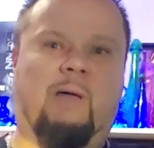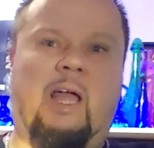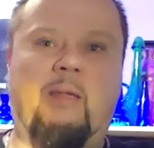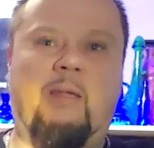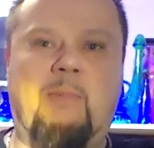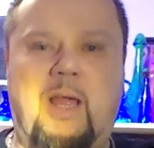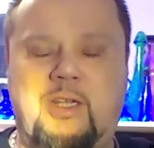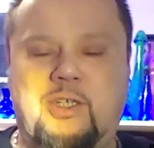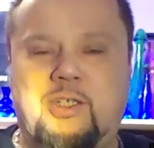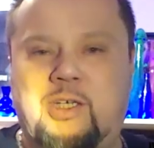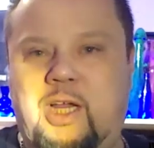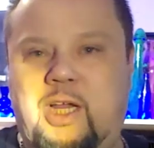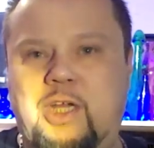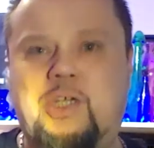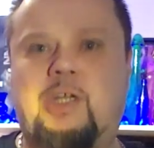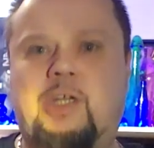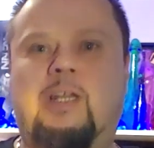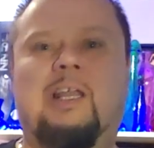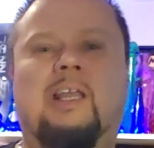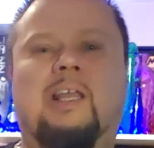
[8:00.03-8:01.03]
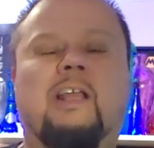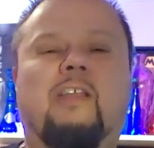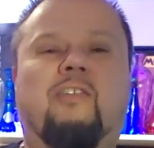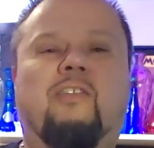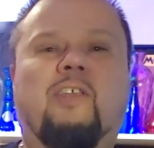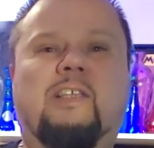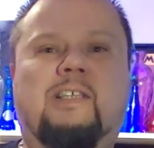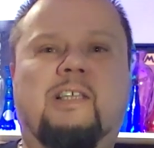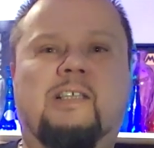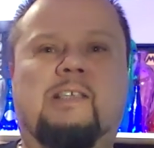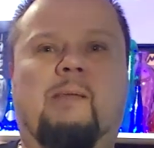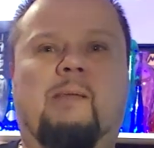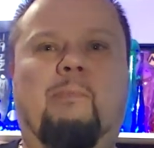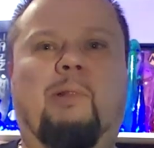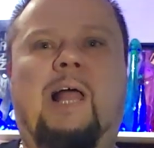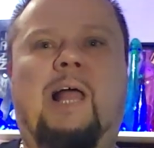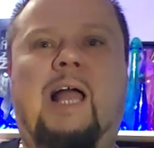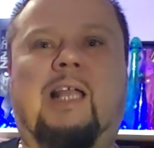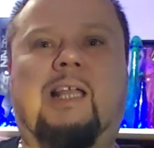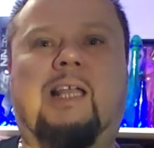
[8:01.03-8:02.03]
my imagination. This is a
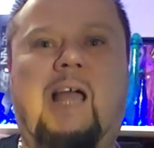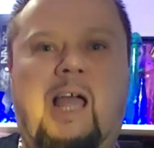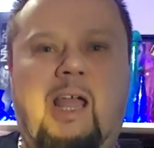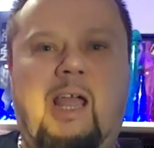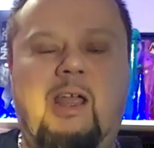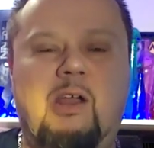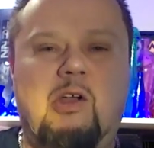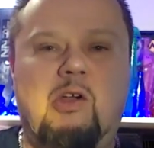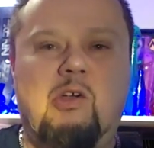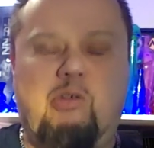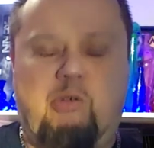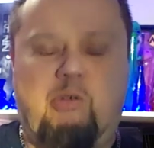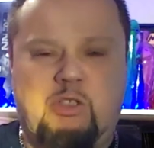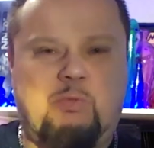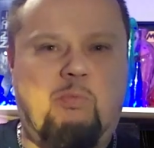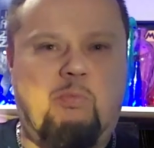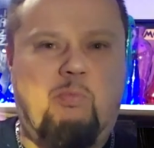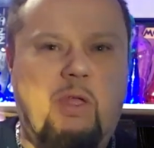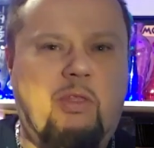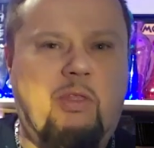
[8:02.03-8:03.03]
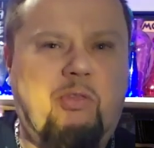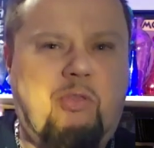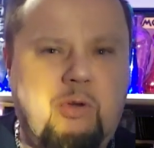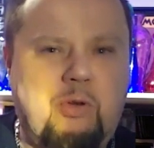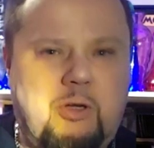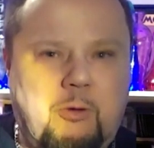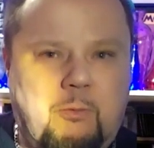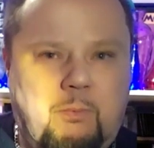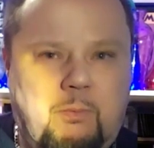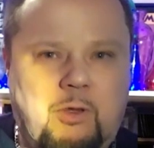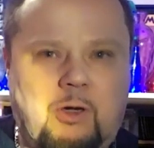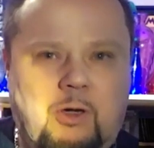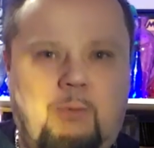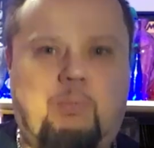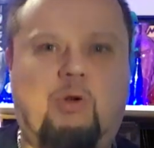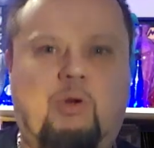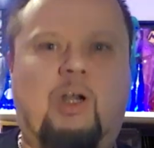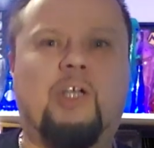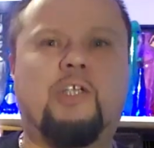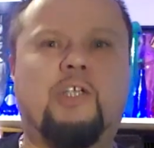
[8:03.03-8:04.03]
black guy who's been through the
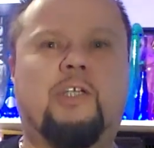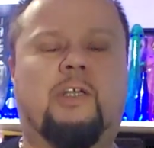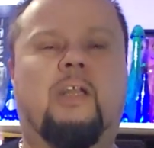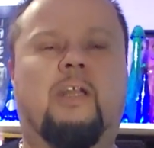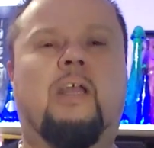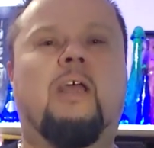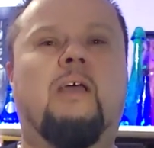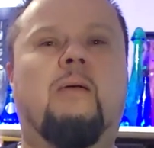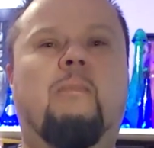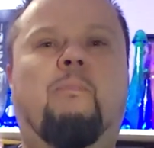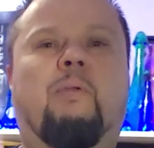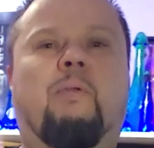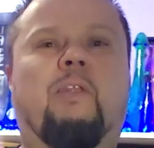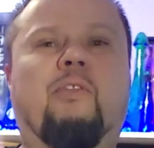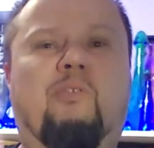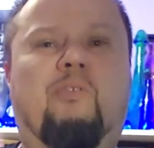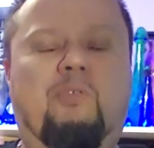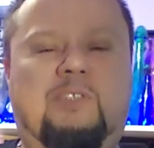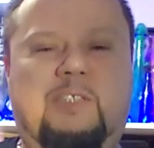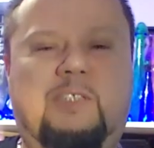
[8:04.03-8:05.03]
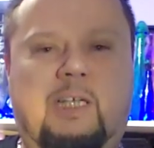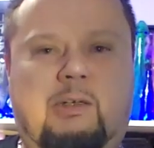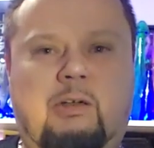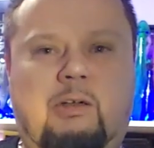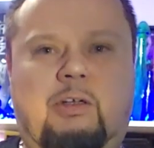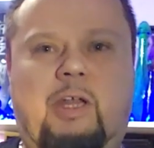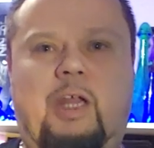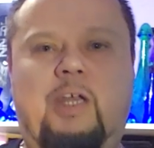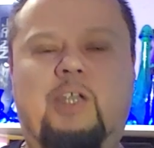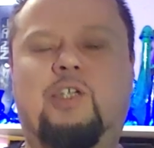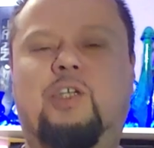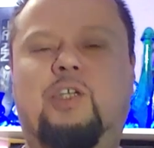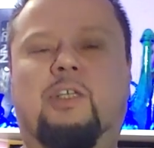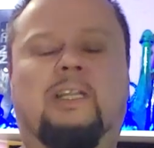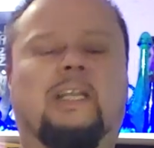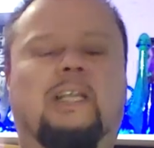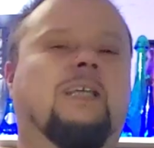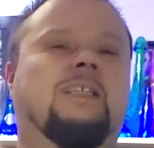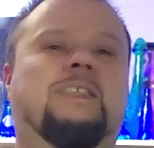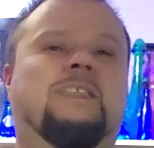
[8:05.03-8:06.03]
Depression, been through segregation,
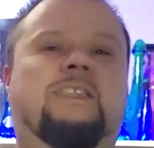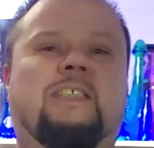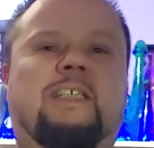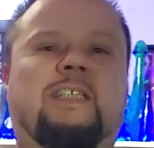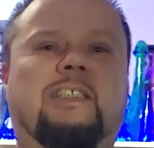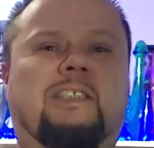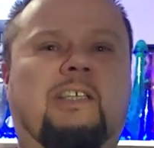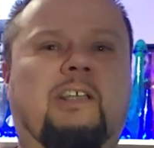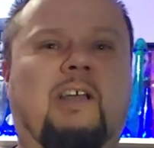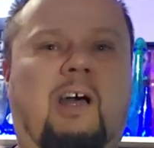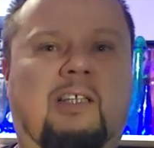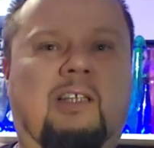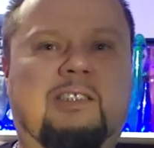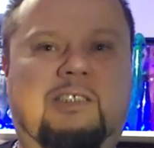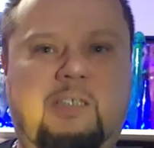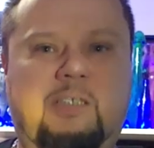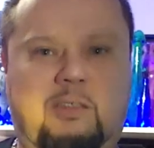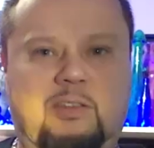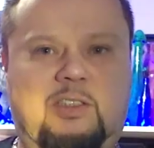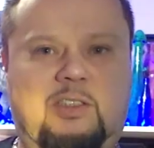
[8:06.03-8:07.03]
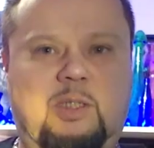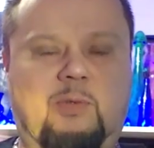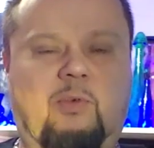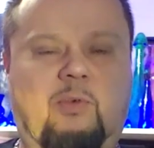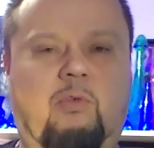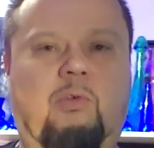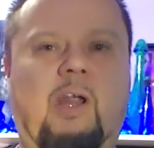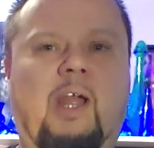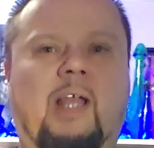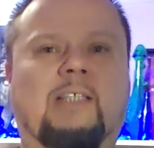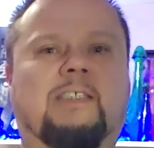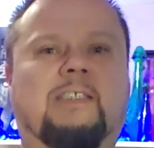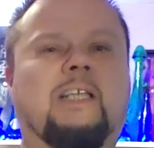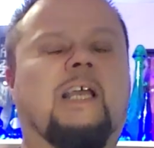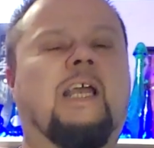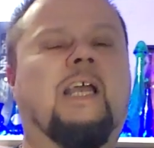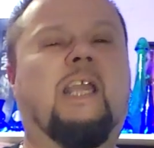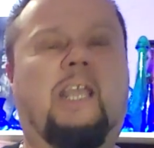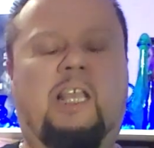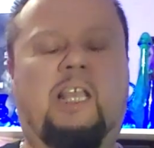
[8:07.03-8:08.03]
sees the onset of civil rights.
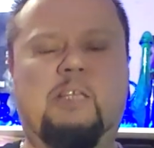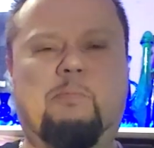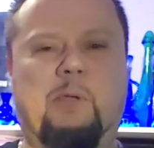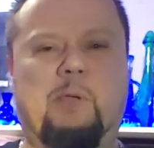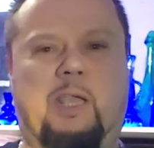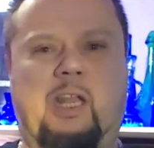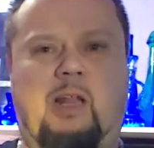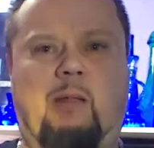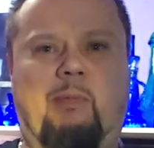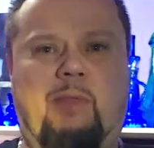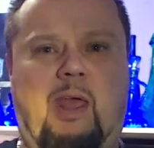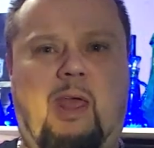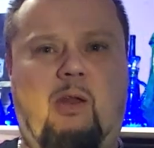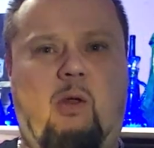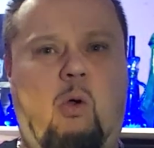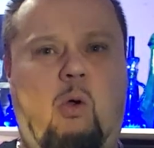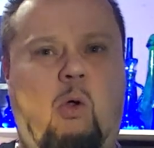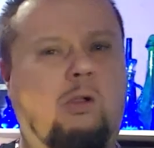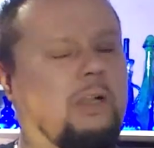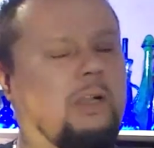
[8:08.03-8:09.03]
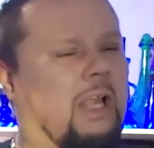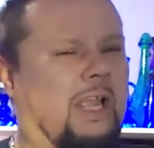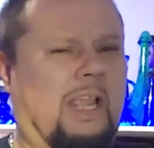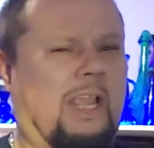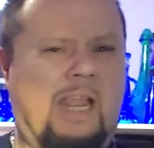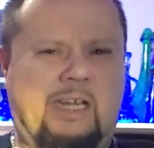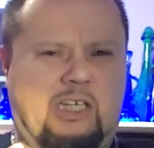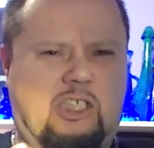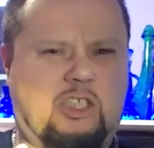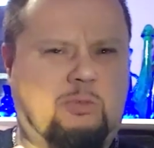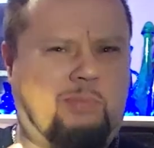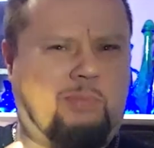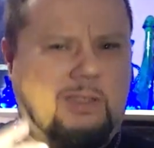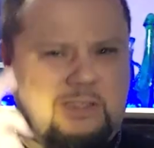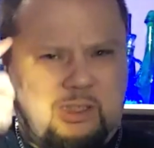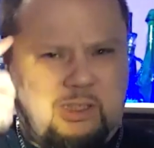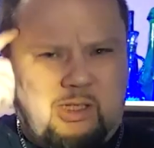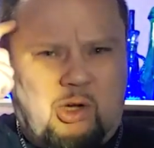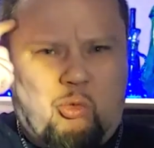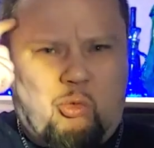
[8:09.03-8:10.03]
He's picking up that horn and
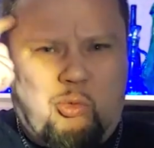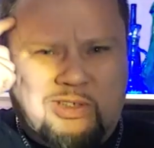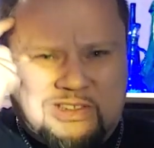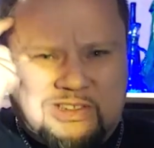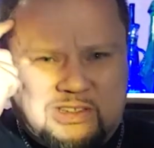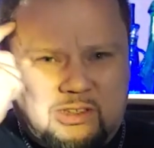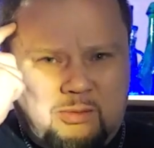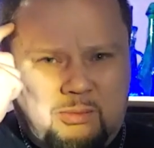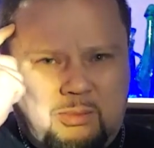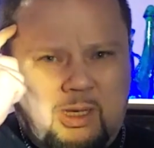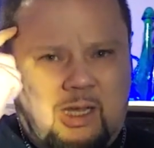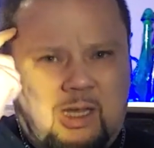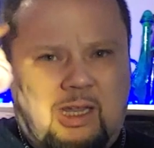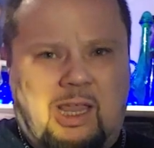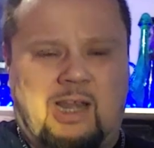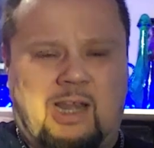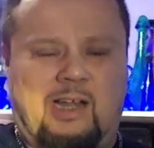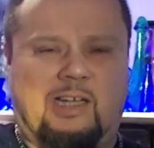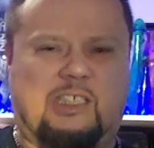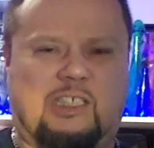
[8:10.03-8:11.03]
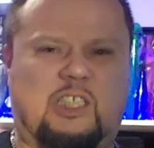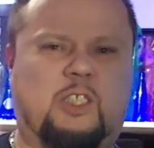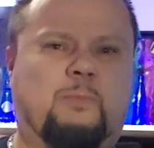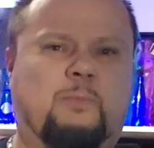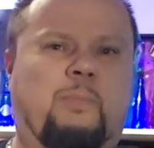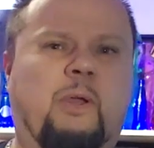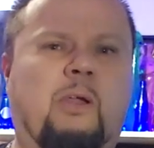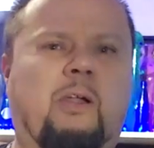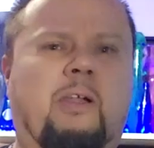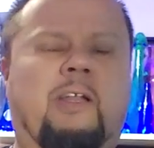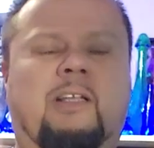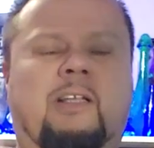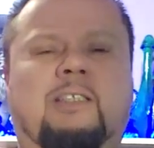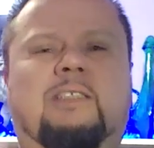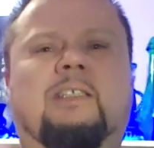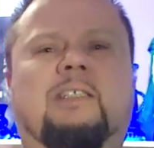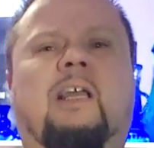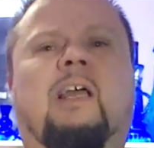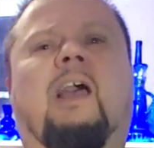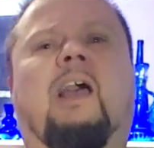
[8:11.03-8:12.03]
expressing a wisdom and an
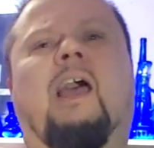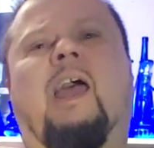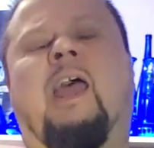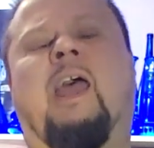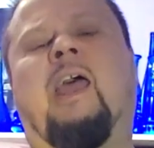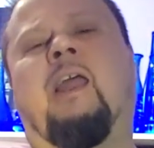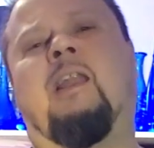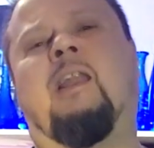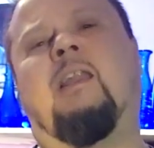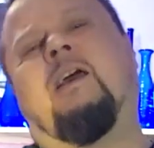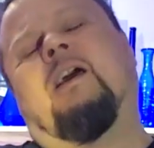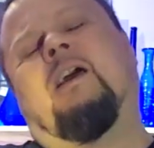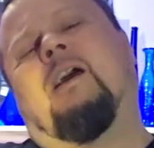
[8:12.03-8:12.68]
experience and